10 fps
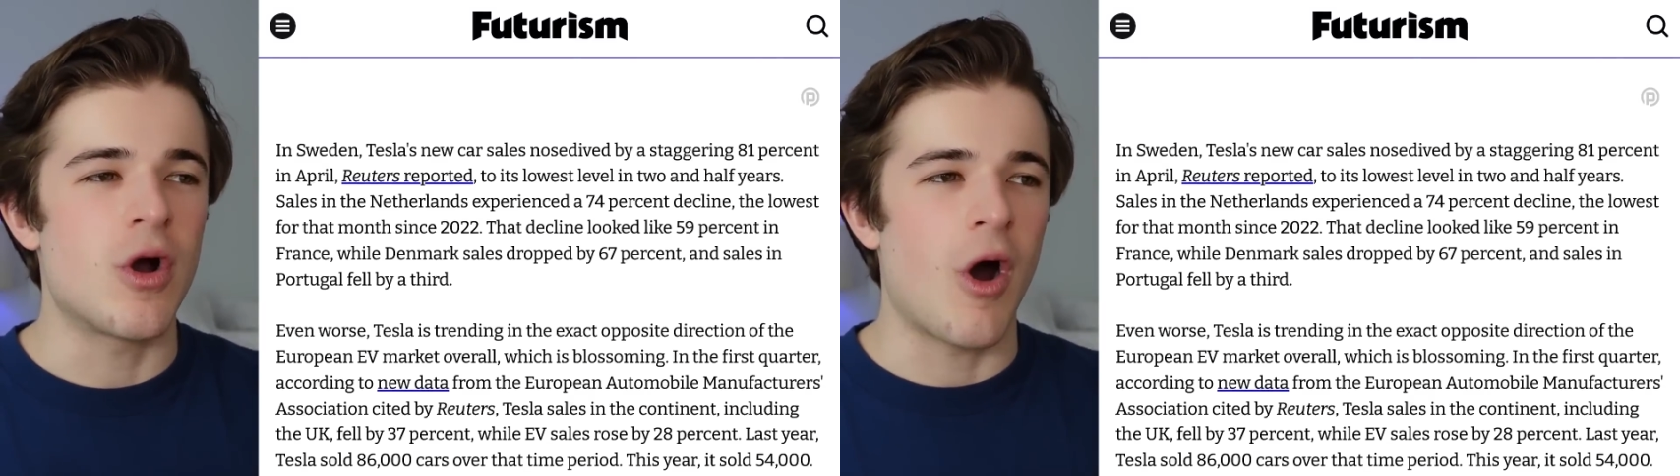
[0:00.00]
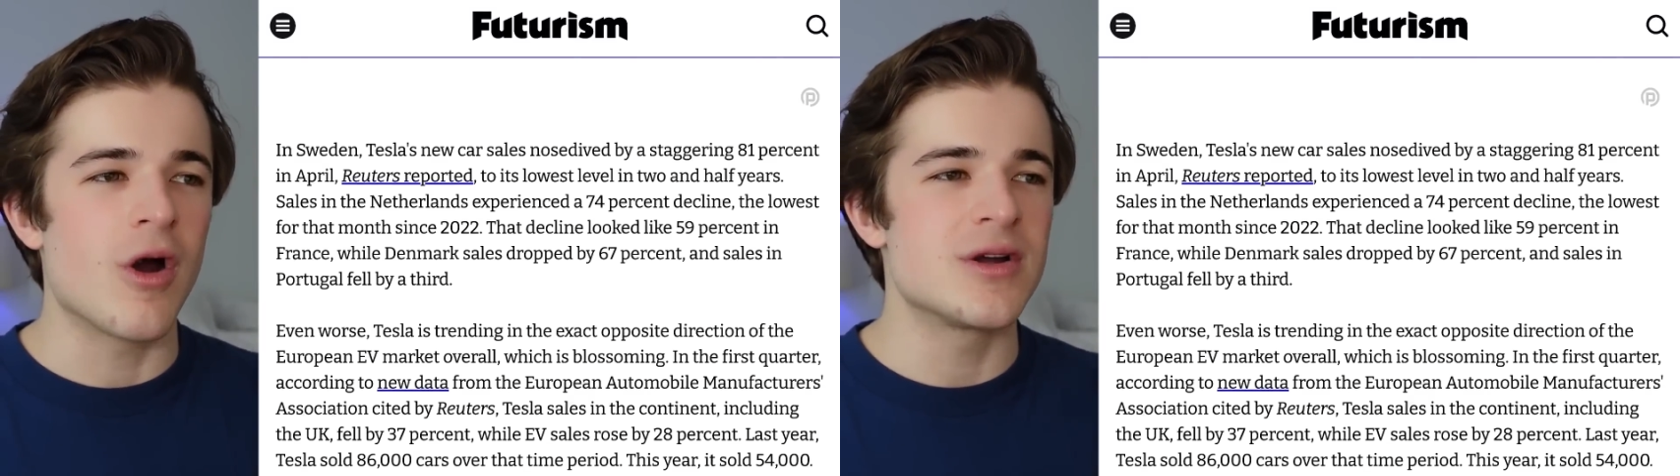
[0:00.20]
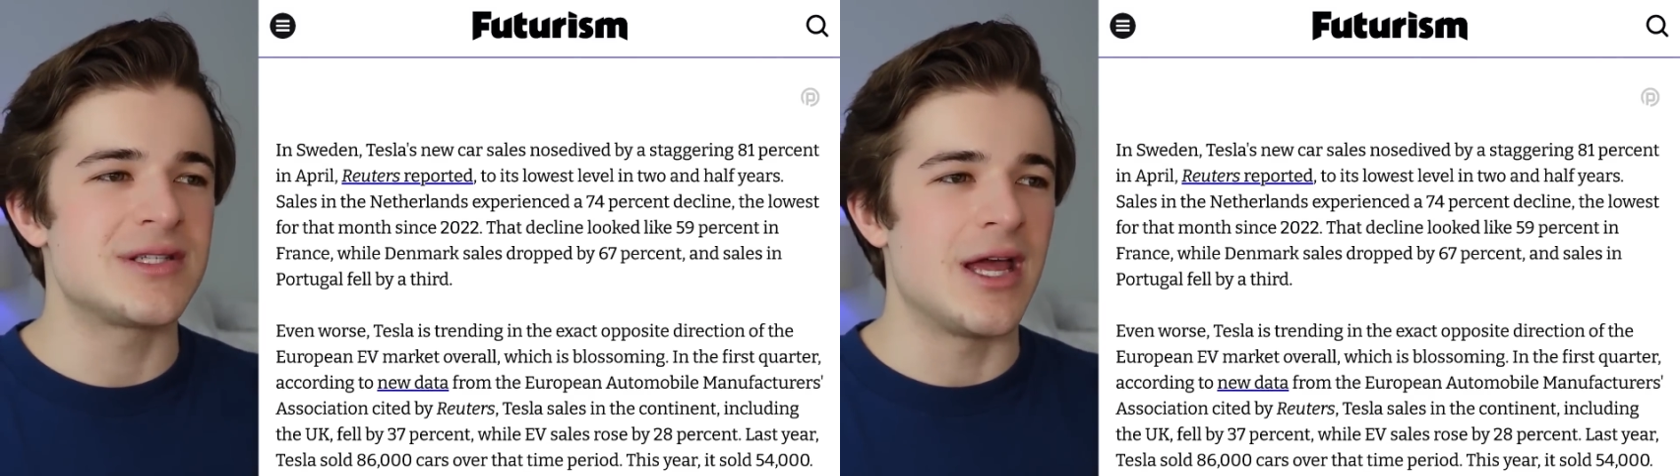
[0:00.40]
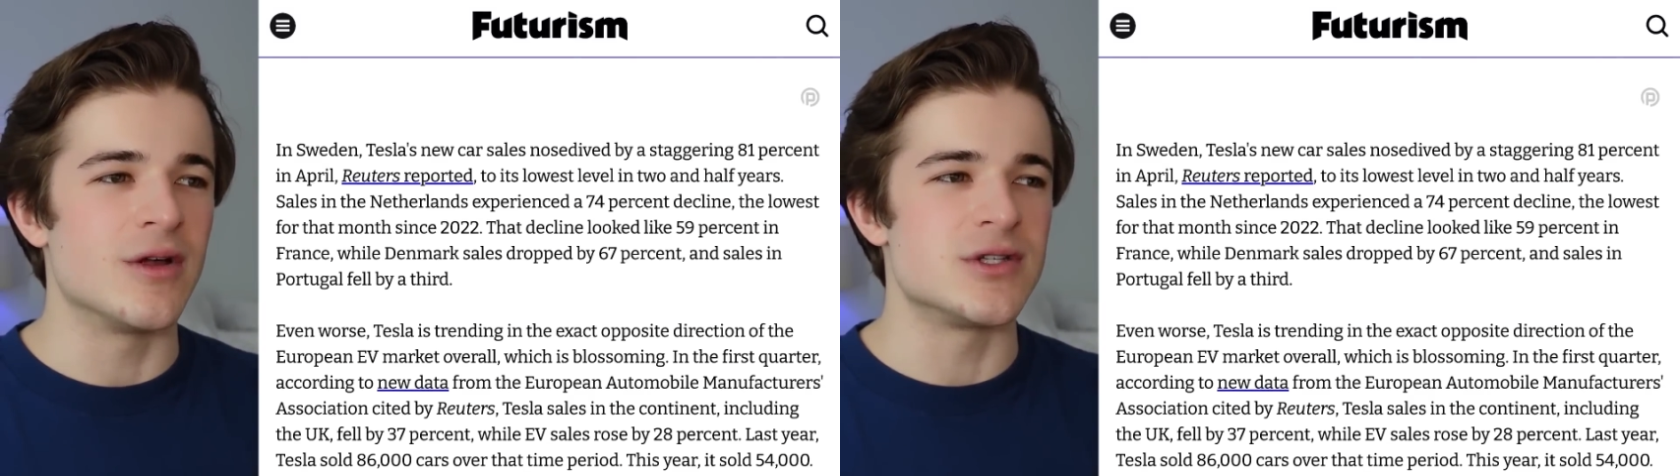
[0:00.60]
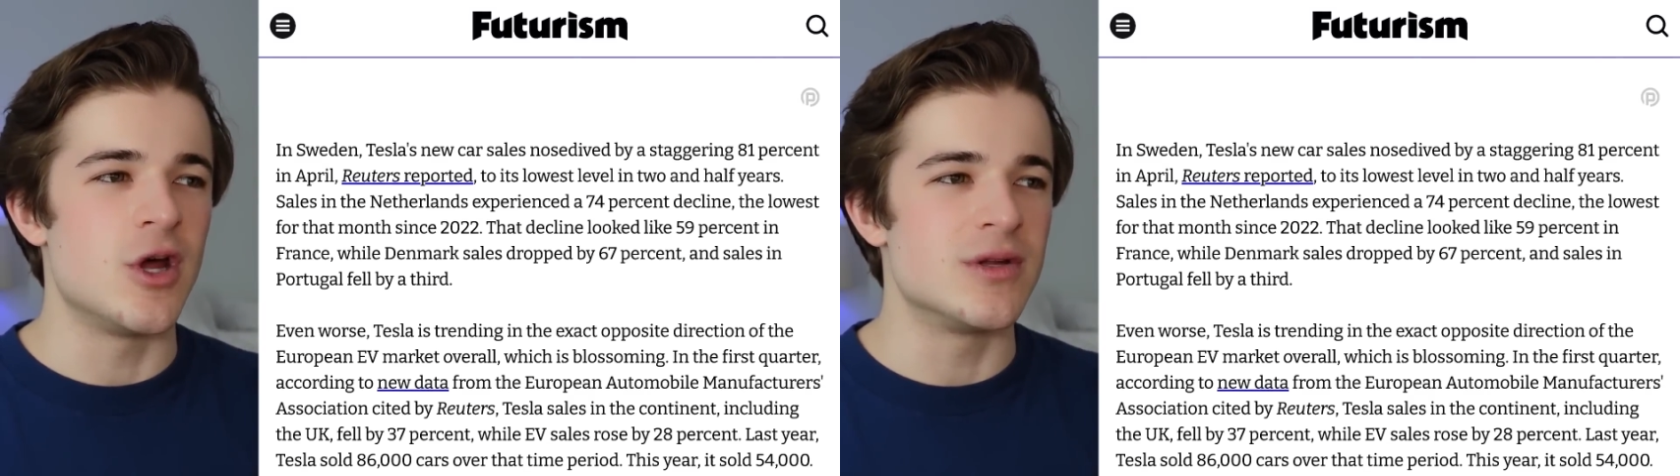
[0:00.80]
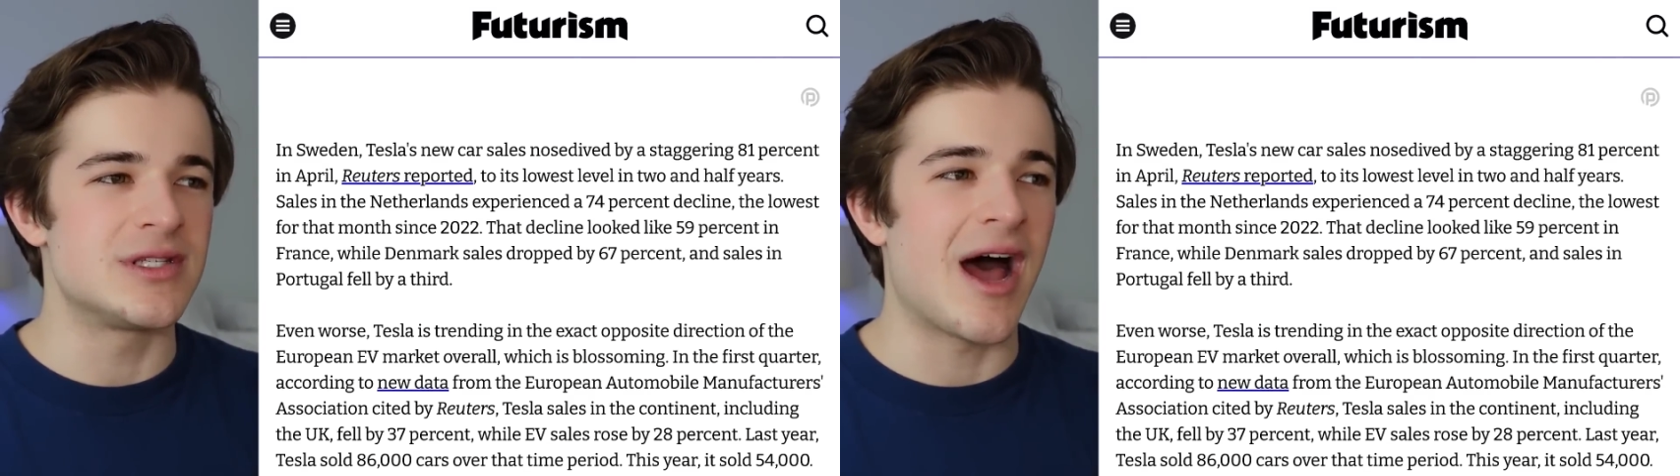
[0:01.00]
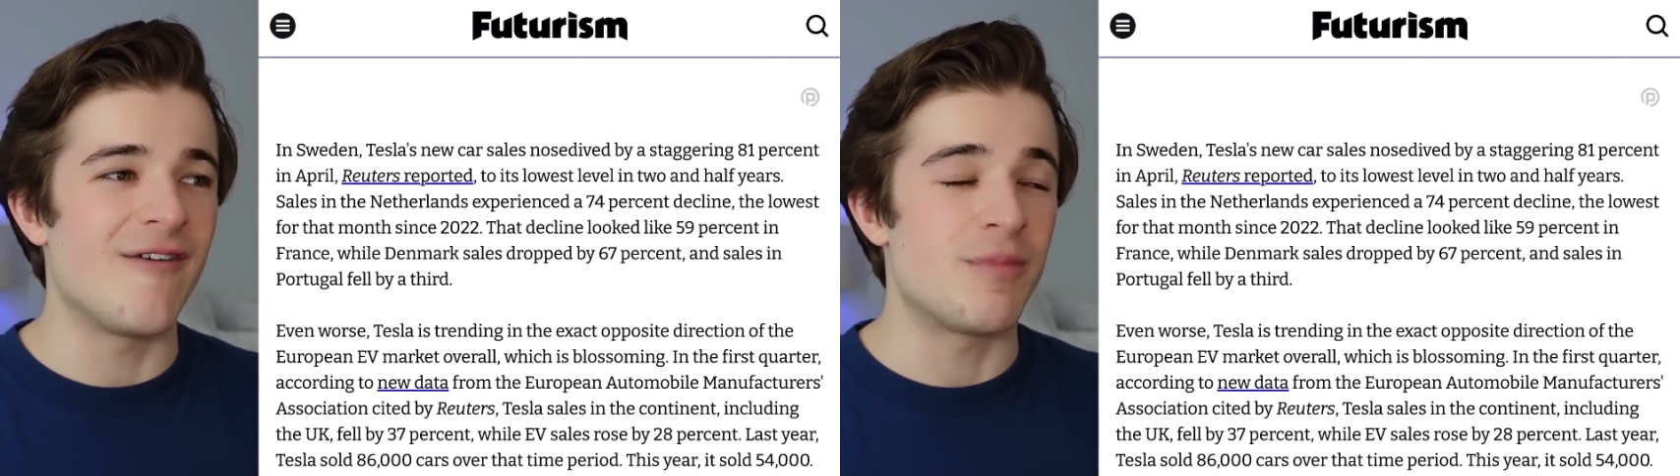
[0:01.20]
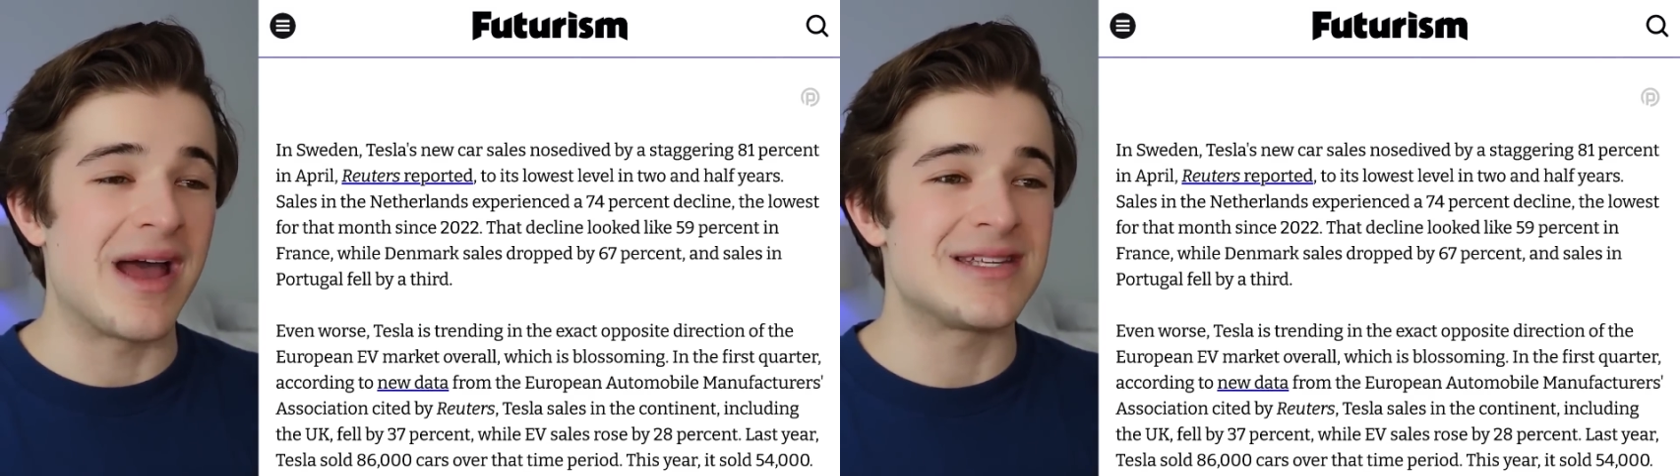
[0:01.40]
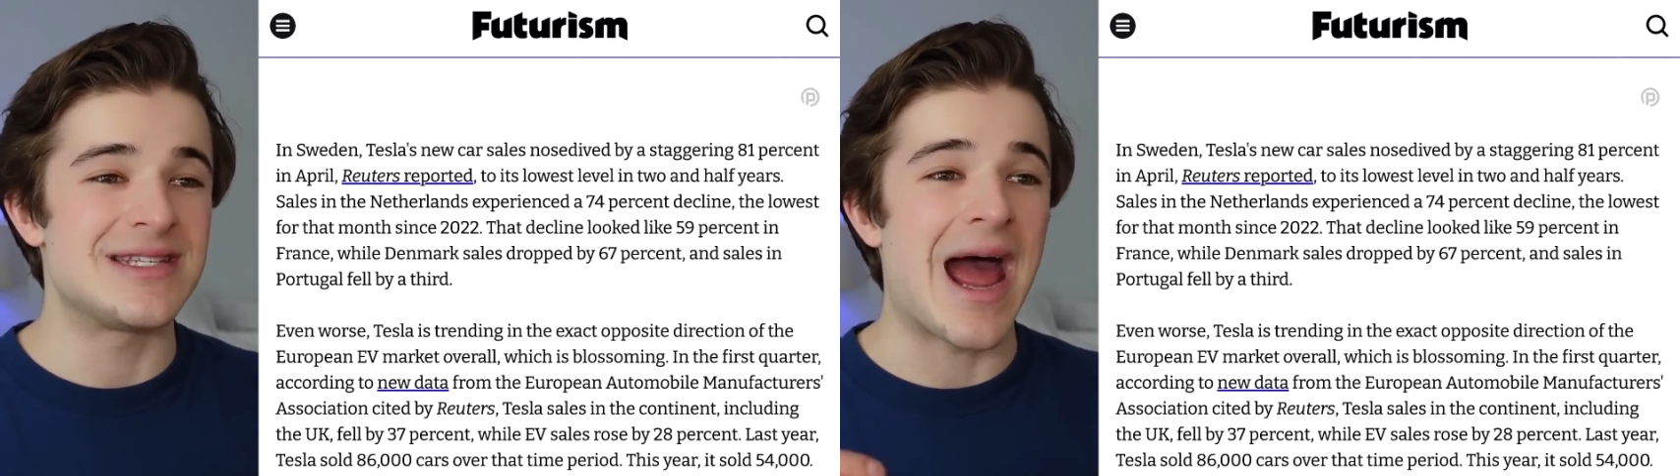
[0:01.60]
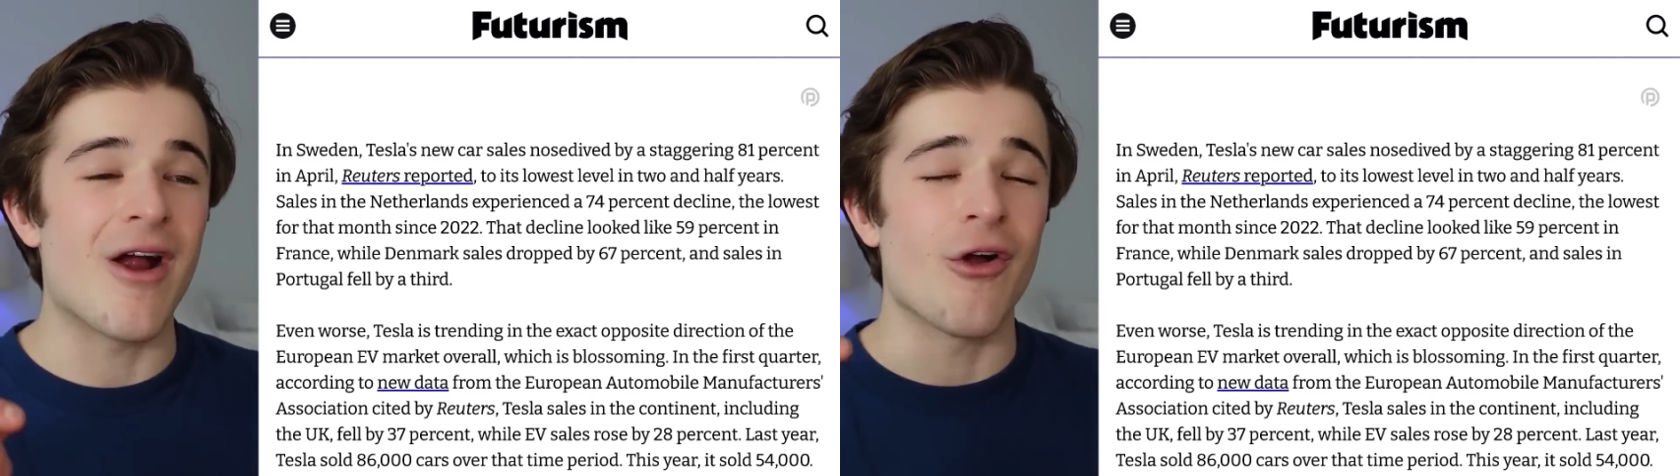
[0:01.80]
car sales nosedived by a
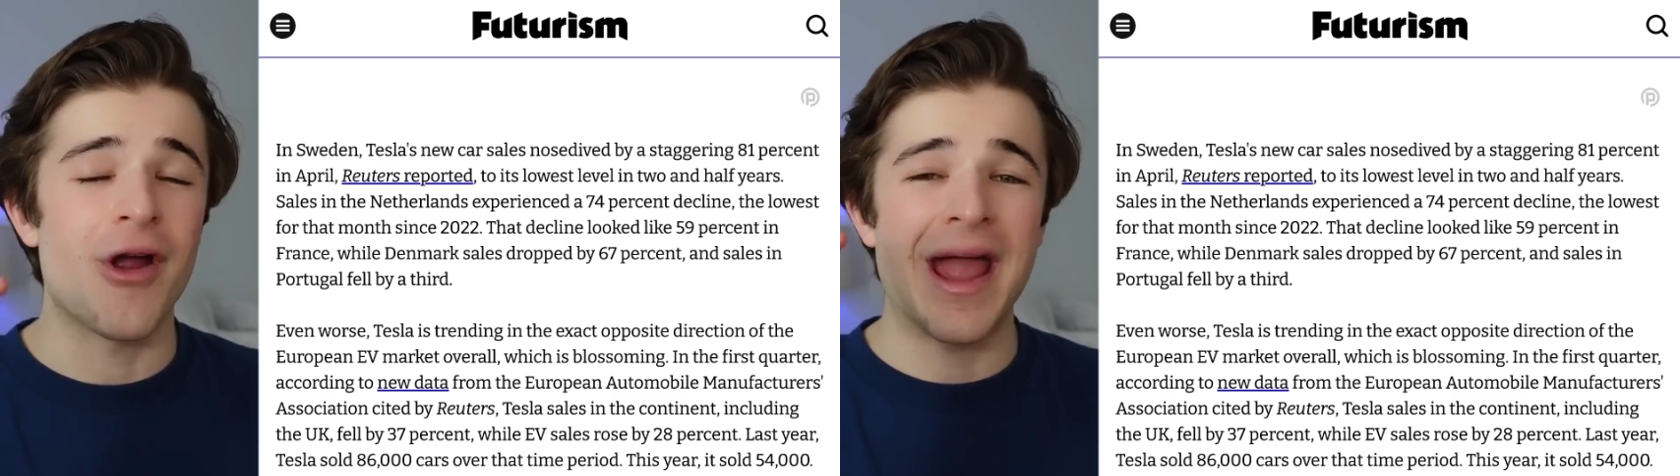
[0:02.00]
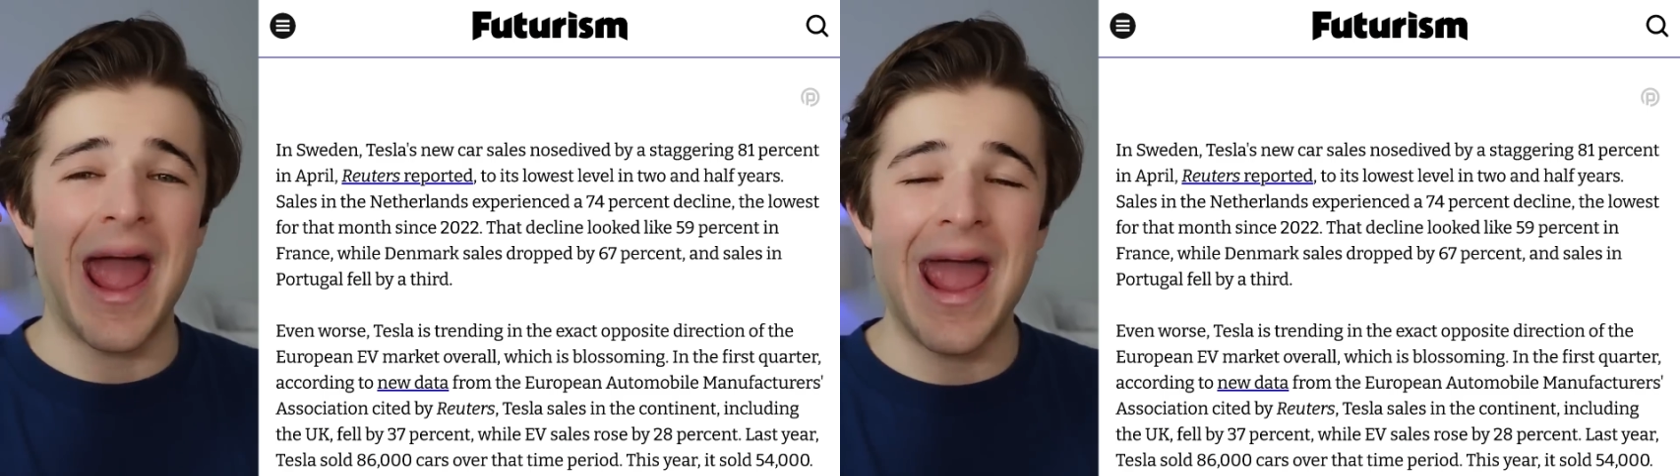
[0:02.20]
staggering